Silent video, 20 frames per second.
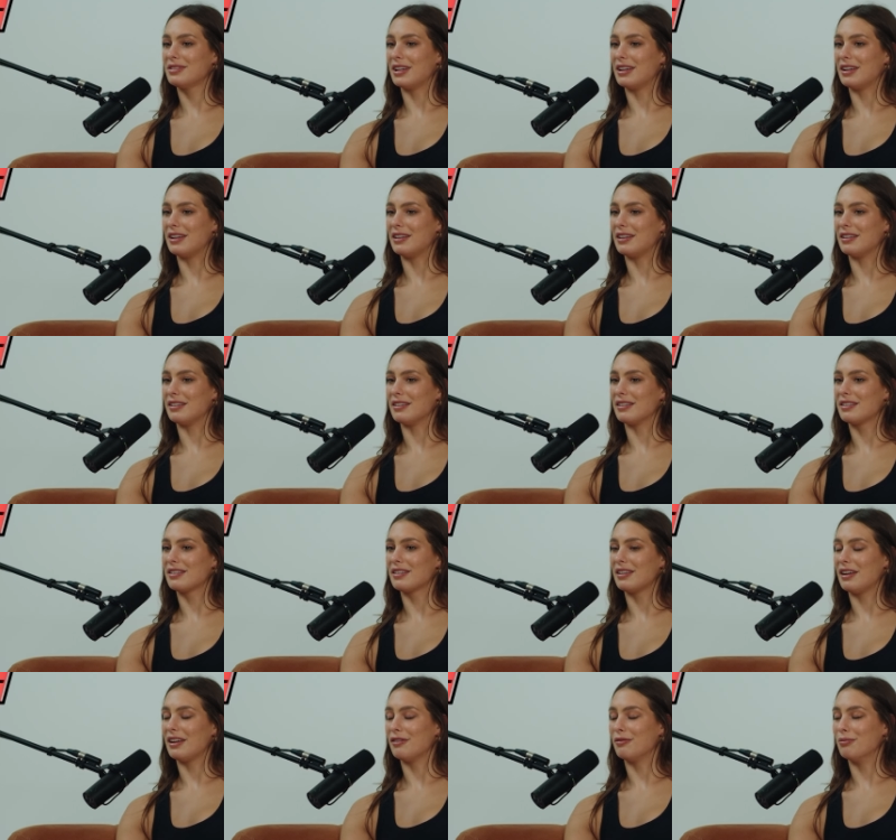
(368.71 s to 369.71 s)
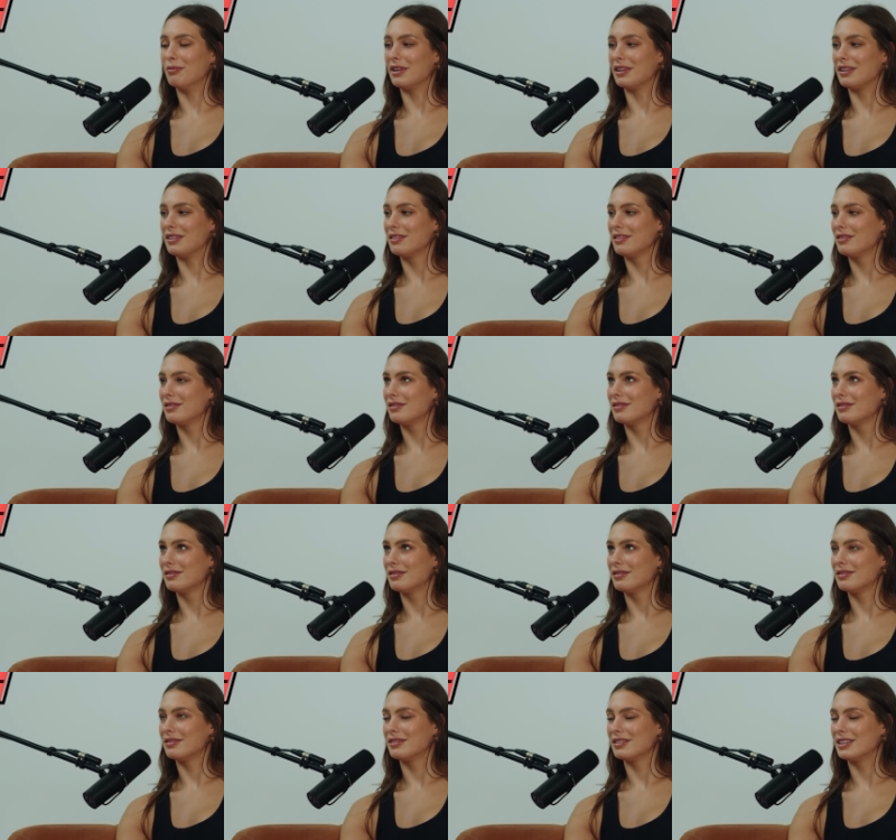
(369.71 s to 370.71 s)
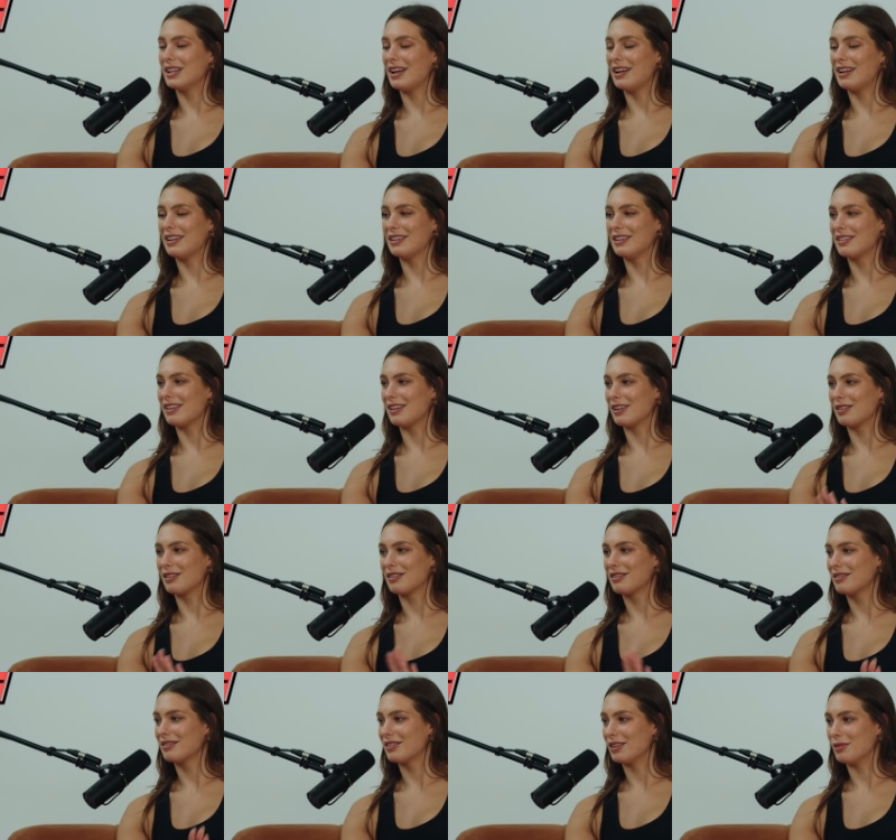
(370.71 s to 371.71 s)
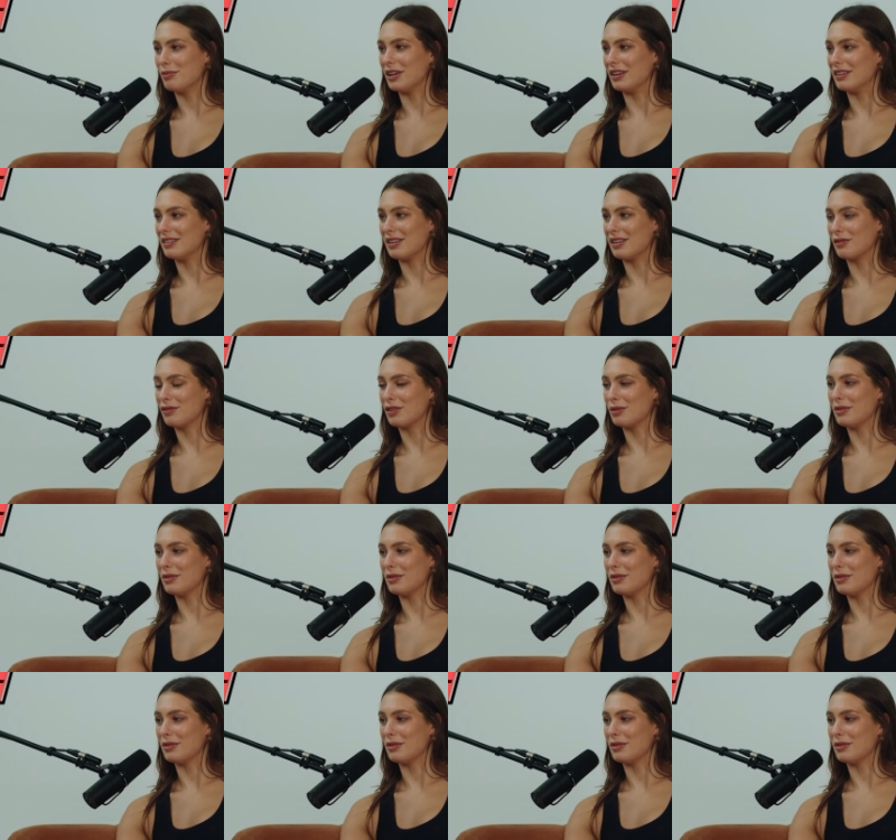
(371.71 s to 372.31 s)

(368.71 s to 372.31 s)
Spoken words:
And I'm like, that is like the biggest thing for